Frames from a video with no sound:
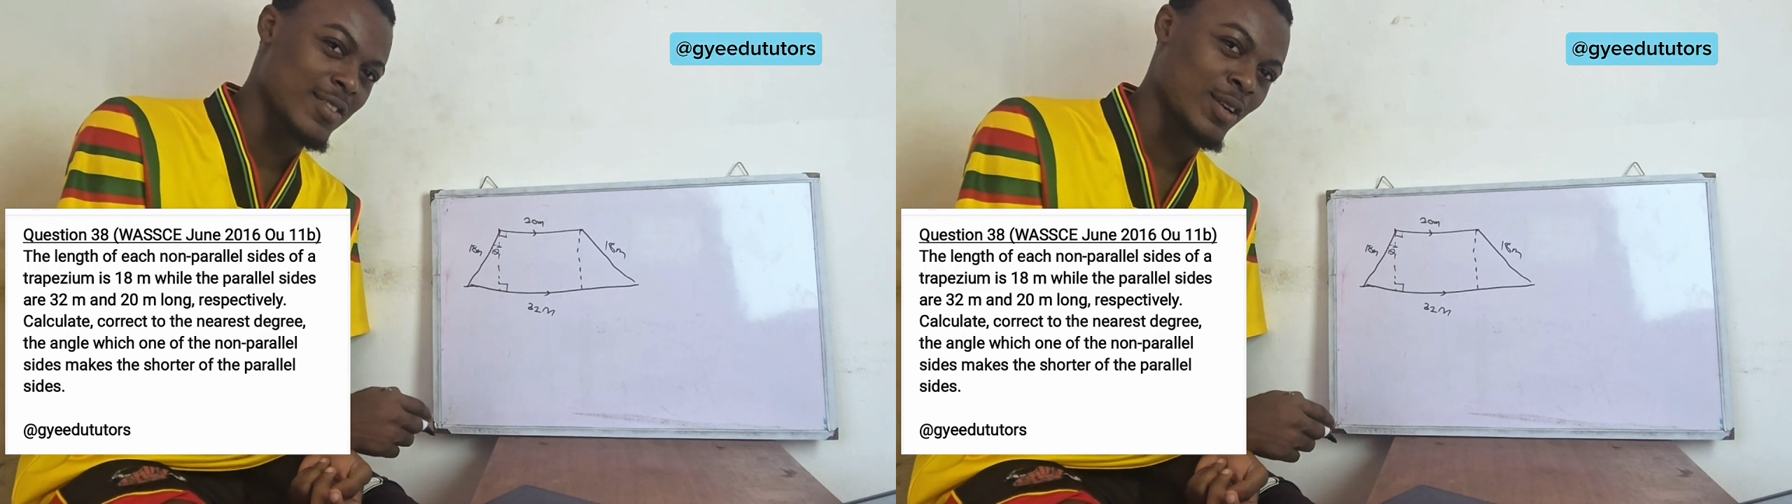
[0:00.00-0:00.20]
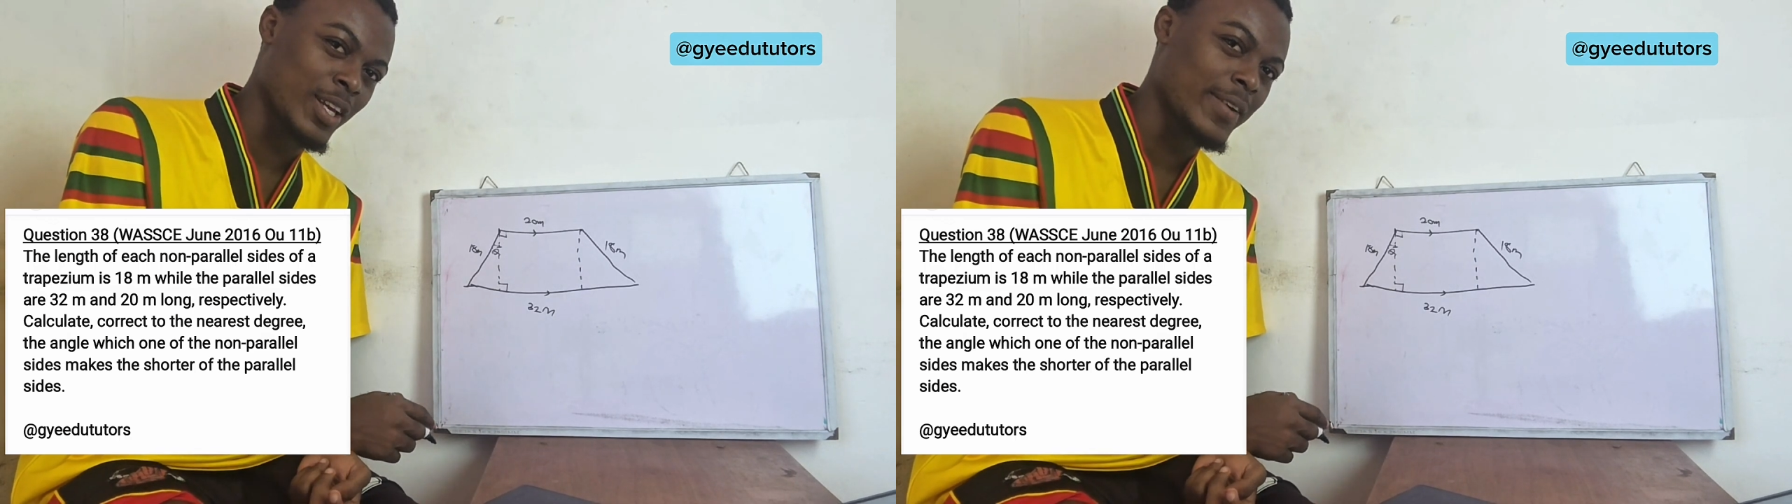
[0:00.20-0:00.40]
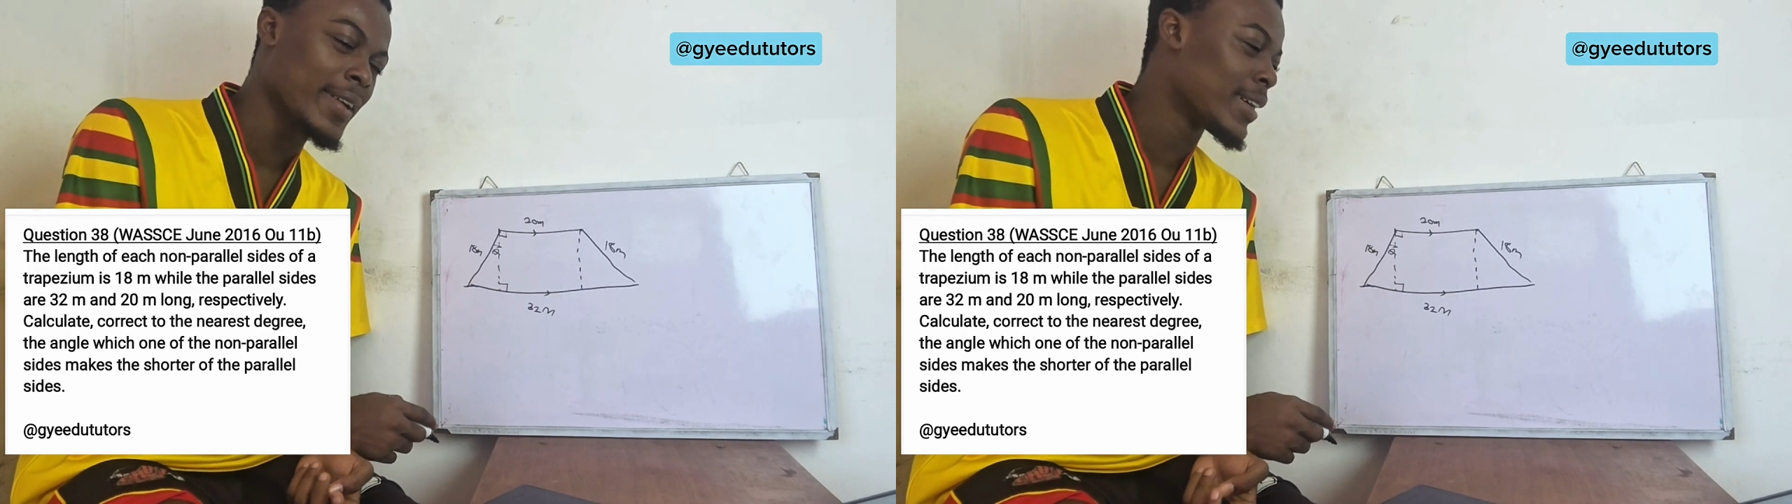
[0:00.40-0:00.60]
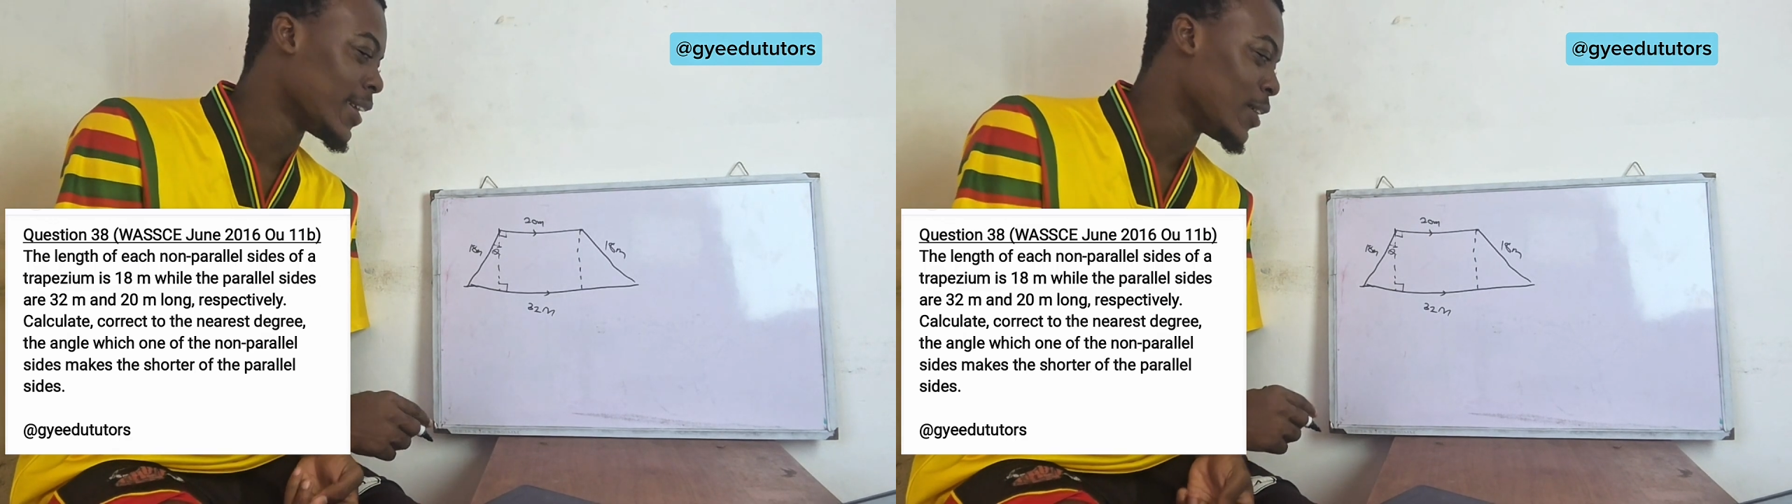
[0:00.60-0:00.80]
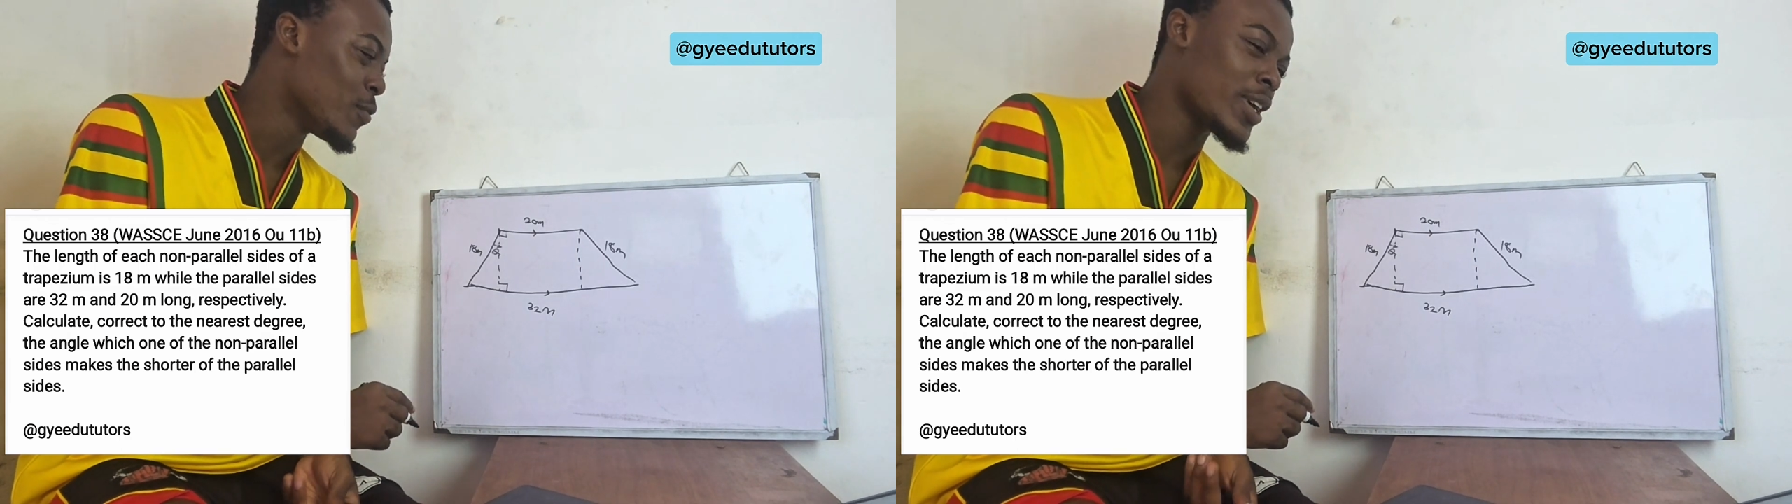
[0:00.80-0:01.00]
Okay,
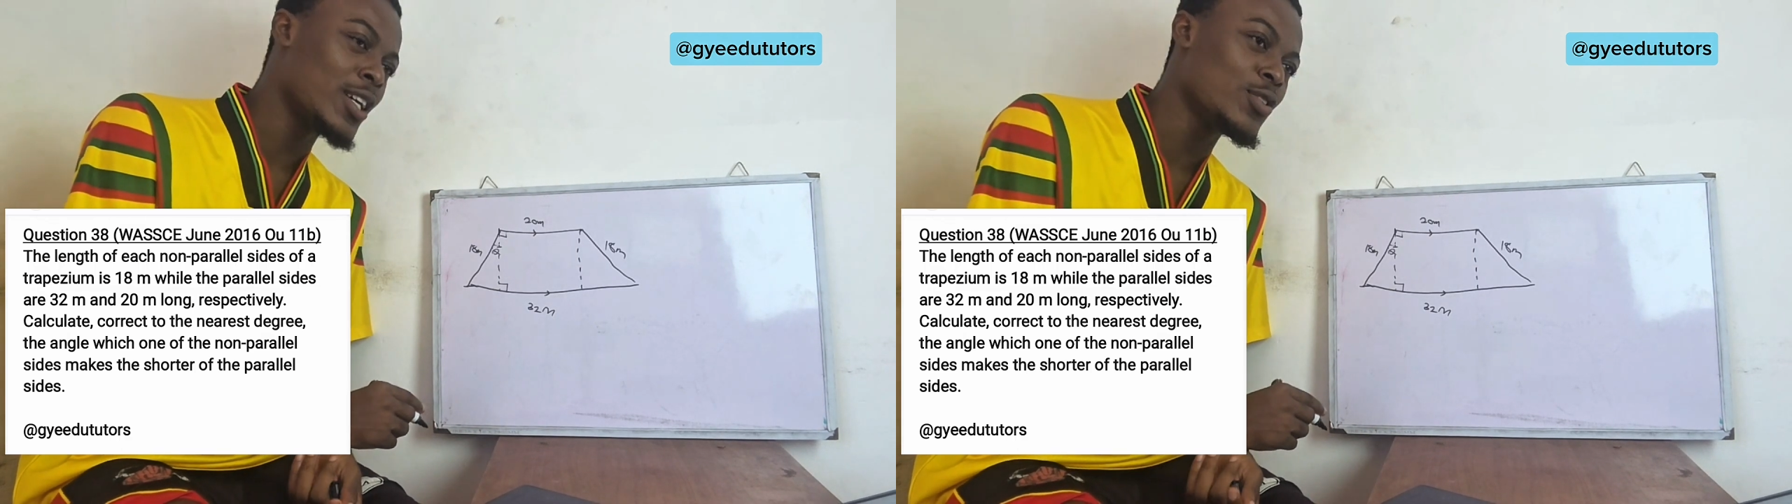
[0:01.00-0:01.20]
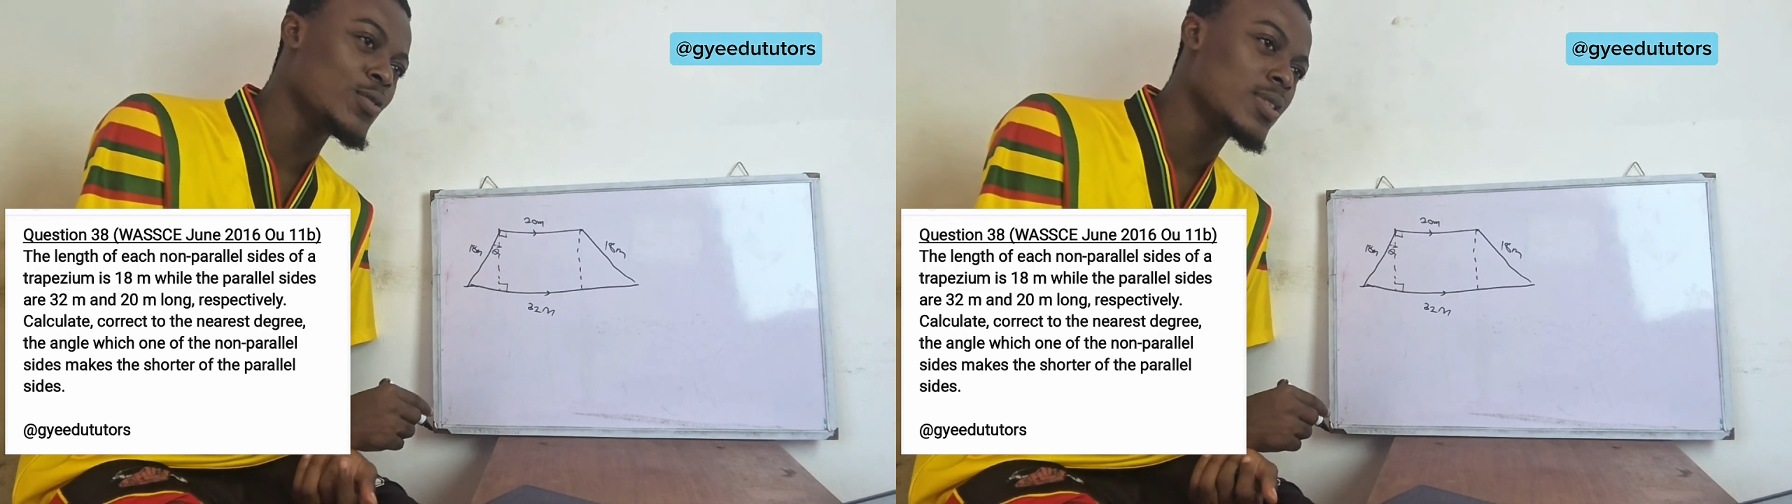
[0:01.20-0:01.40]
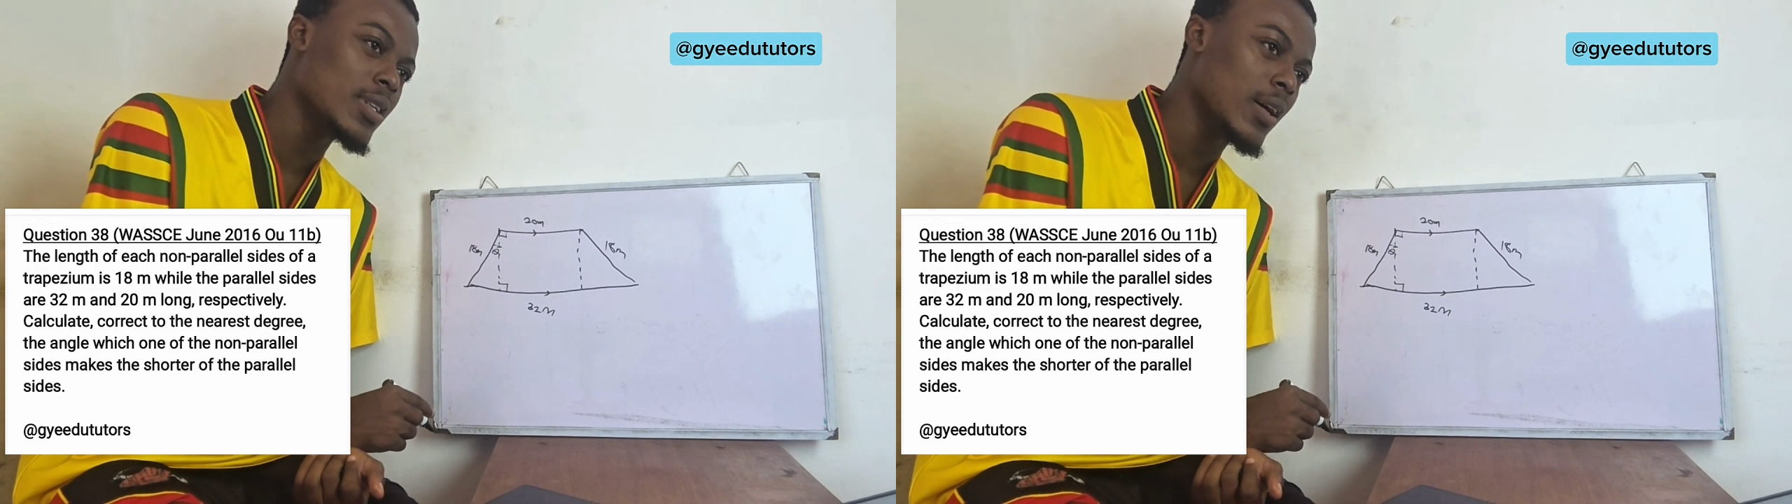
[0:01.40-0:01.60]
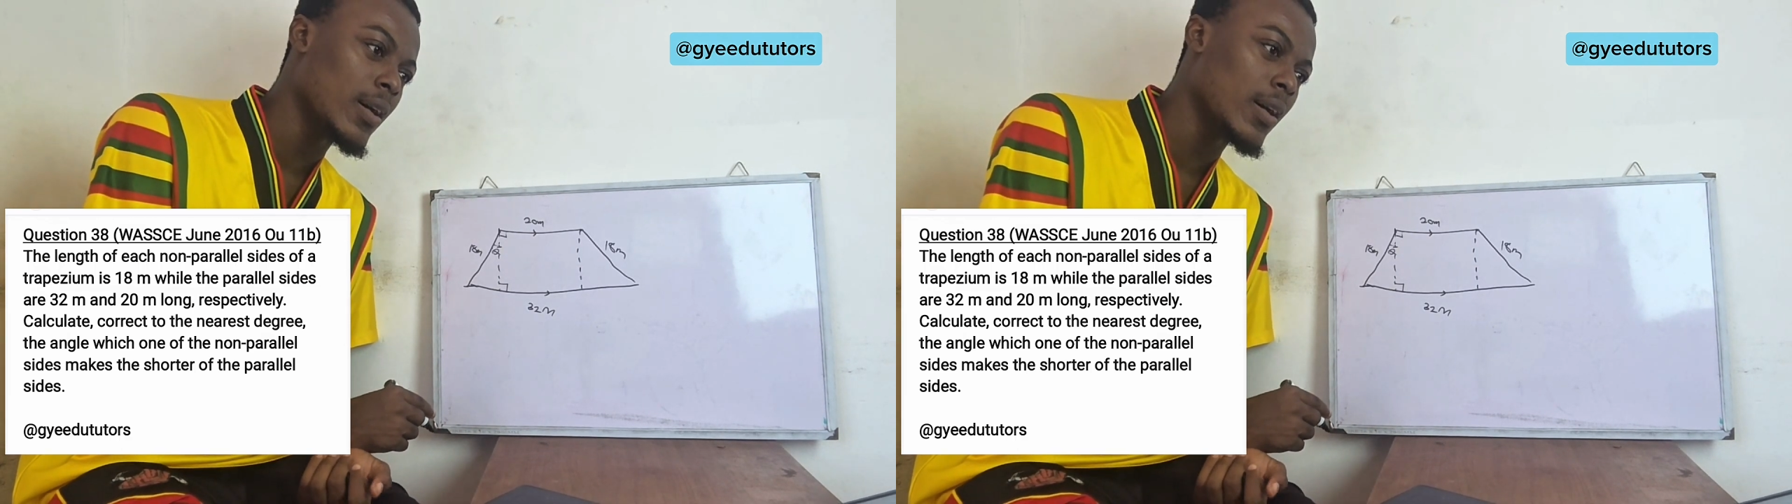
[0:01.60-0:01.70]
we can use